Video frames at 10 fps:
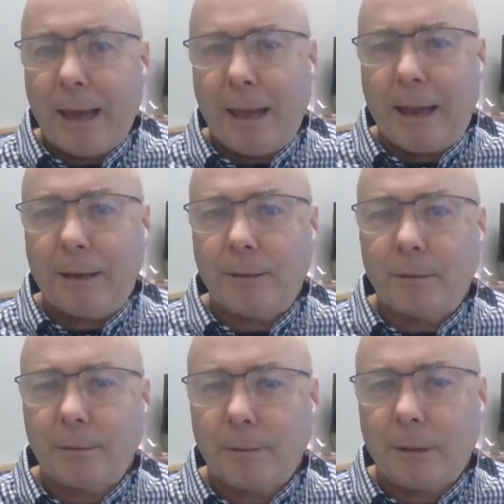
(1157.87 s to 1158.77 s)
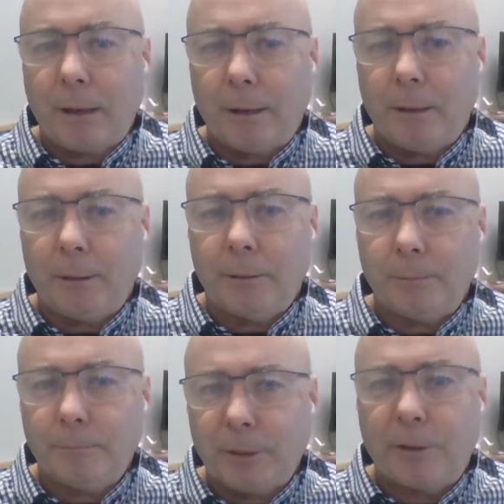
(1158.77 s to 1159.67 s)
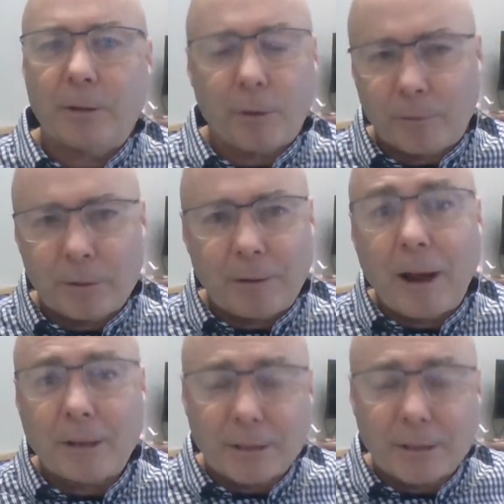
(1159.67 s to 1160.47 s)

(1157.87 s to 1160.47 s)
And there are